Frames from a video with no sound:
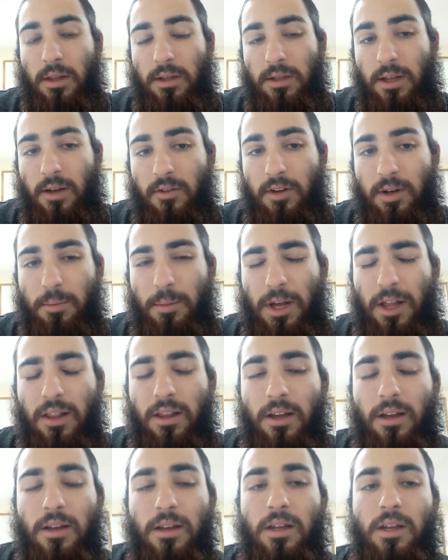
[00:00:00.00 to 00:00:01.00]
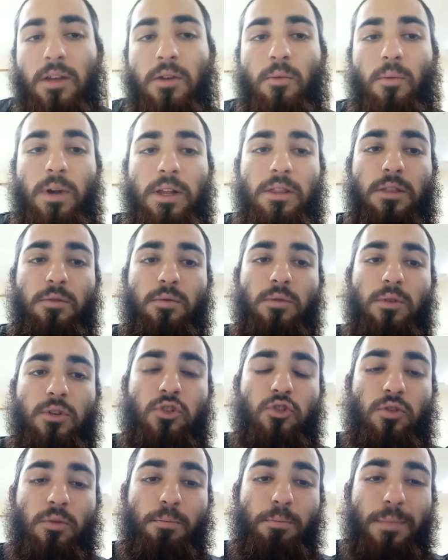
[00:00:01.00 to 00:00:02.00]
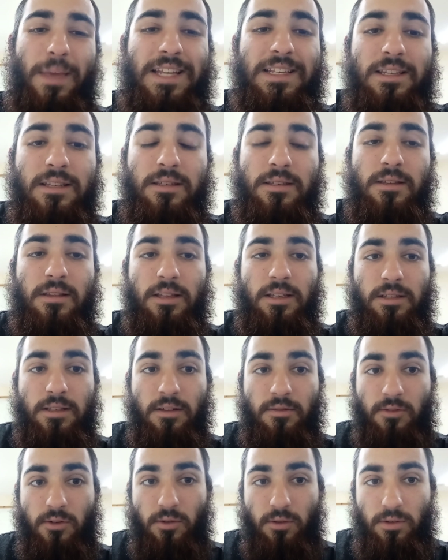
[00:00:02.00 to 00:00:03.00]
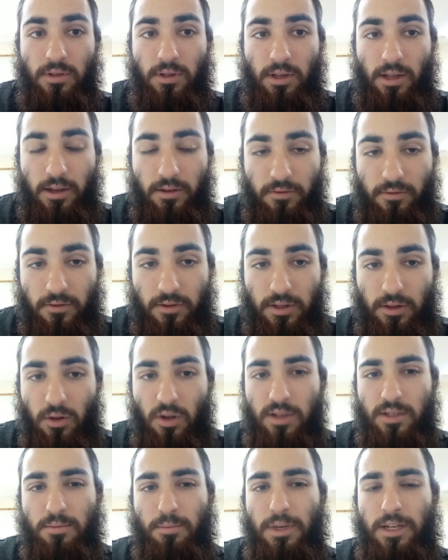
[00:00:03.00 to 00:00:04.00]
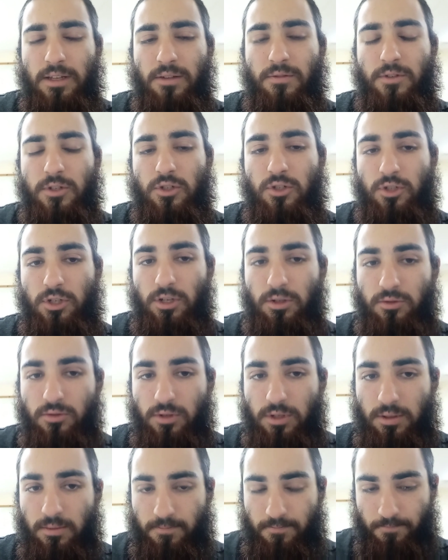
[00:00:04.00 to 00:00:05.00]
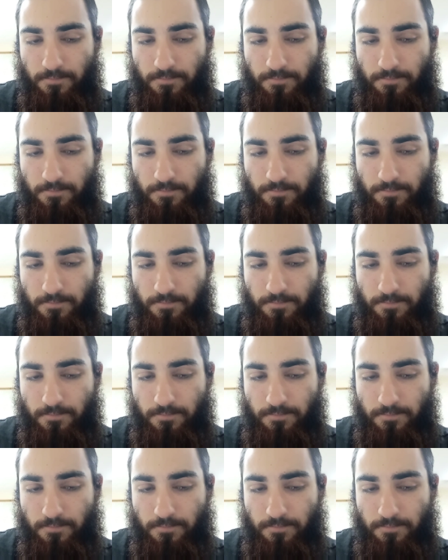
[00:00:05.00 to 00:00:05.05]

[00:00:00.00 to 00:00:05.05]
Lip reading: David HaMelech went through a tremendously difficult life. He lost many of his children,